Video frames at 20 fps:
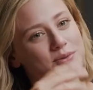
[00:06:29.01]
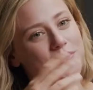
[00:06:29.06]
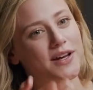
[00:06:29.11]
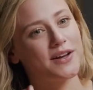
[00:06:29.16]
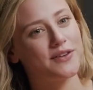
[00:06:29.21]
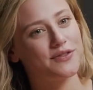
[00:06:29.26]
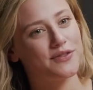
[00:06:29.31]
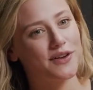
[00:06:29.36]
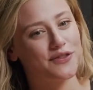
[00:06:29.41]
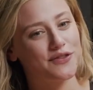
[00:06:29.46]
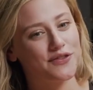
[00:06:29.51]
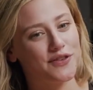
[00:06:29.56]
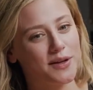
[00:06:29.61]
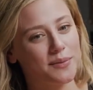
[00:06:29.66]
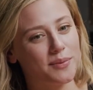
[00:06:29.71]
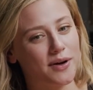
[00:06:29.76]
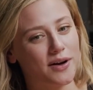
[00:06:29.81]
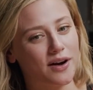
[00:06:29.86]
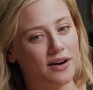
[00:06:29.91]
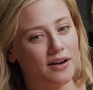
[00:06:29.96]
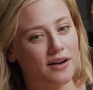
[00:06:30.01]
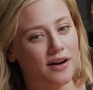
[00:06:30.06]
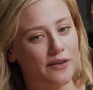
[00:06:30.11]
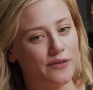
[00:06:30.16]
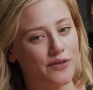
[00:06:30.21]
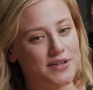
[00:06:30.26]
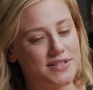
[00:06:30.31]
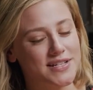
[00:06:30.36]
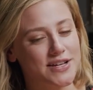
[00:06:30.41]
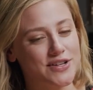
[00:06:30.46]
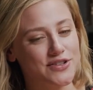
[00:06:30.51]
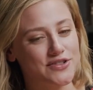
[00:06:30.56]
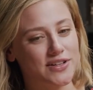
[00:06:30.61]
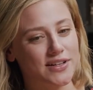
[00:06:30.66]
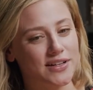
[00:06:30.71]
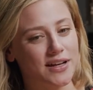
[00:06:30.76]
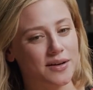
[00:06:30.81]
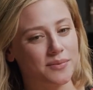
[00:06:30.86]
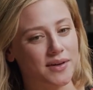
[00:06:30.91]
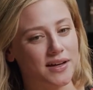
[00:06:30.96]
what I feel about our
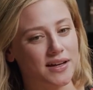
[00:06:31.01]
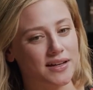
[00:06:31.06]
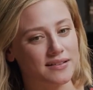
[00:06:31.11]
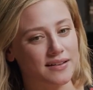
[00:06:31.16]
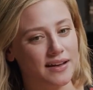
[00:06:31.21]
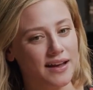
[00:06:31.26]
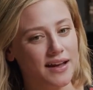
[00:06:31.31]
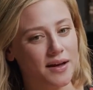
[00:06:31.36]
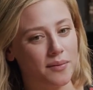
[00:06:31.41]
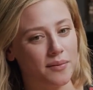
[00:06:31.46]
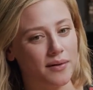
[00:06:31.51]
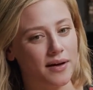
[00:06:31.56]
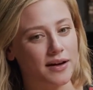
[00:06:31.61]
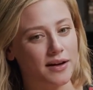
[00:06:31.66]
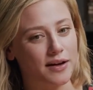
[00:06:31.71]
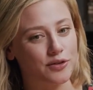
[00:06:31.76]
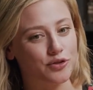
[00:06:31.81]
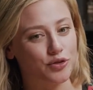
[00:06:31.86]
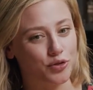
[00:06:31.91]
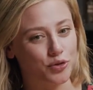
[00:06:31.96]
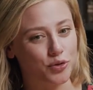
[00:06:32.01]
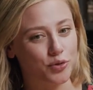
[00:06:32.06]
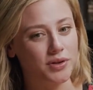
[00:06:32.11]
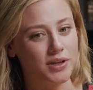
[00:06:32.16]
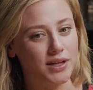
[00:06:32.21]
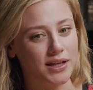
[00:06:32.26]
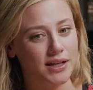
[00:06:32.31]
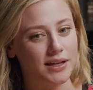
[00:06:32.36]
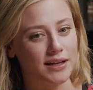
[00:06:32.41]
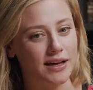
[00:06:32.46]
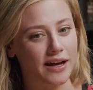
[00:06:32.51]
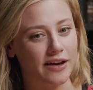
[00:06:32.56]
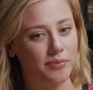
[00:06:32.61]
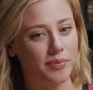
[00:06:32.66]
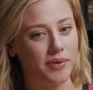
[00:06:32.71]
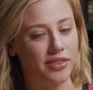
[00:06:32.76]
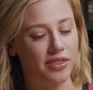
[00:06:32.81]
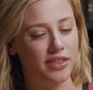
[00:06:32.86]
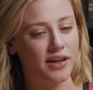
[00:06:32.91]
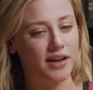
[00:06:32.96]
conversation. I'm like, damn, I truly have
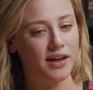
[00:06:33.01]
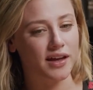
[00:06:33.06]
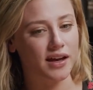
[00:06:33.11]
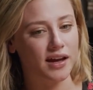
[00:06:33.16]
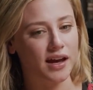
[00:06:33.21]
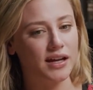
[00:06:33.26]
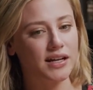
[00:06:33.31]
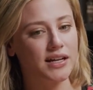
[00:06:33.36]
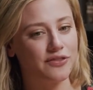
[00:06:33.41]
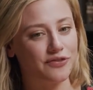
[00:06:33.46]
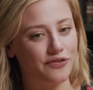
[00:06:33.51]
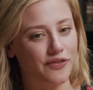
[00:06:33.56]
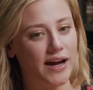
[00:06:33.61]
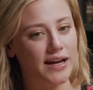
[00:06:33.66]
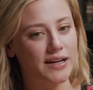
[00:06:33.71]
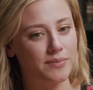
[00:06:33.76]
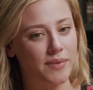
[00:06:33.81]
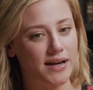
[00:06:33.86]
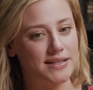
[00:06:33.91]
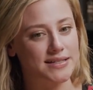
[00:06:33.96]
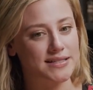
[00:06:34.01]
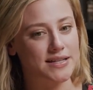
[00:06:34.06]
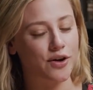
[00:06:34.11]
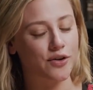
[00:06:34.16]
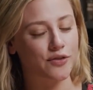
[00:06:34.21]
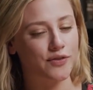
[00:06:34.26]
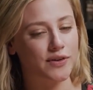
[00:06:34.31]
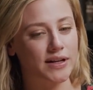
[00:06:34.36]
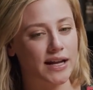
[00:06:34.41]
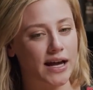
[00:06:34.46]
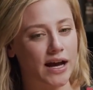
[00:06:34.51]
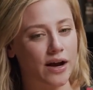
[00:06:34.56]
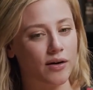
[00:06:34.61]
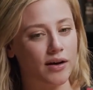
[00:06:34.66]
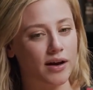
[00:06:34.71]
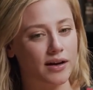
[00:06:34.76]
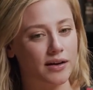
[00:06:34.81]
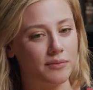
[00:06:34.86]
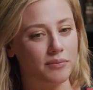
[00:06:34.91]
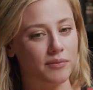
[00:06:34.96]
been thinking I need to find myself, and now
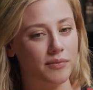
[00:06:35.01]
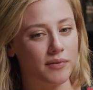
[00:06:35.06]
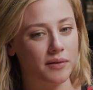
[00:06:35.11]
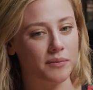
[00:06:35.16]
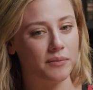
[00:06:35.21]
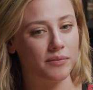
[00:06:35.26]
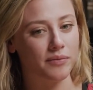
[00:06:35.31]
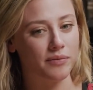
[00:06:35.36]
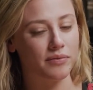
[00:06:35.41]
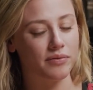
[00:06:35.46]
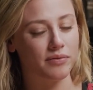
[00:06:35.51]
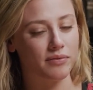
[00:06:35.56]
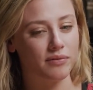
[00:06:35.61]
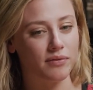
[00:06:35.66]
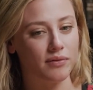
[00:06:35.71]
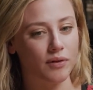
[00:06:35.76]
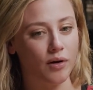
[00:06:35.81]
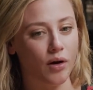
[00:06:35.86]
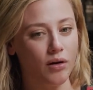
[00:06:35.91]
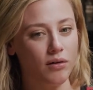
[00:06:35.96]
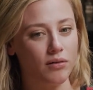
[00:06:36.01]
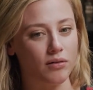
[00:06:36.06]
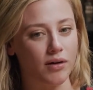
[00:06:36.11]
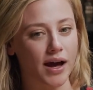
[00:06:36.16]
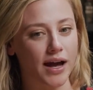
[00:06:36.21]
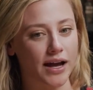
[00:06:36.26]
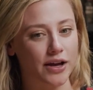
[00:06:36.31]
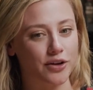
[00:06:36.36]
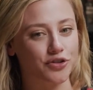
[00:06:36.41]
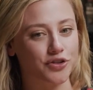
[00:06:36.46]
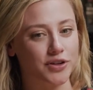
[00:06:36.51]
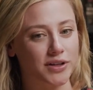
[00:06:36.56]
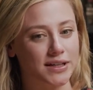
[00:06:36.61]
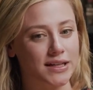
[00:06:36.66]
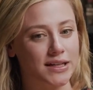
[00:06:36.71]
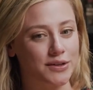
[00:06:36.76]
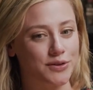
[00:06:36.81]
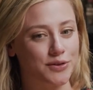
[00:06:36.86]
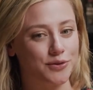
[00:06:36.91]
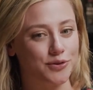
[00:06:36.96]
I actually
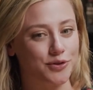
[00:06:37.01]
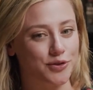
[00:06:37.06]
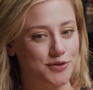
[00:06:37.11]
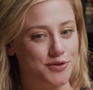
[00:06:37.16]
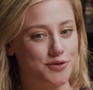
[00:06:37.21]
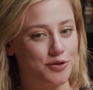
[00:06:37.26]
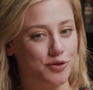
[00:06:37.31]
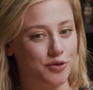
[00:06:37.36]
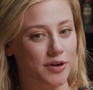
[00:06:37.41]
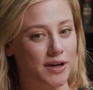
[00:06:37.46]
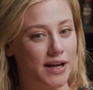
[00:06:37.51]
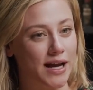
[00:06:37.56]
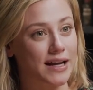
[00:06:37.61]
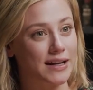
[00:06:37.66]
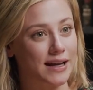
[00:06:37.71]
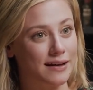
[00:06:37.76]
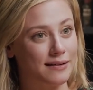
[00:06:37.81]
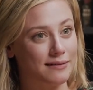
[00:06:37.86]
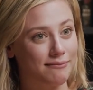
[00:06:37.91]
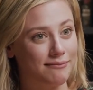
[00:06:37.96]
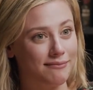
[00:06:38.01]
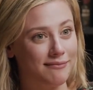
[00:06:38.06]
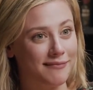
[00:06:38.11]
need to just create it.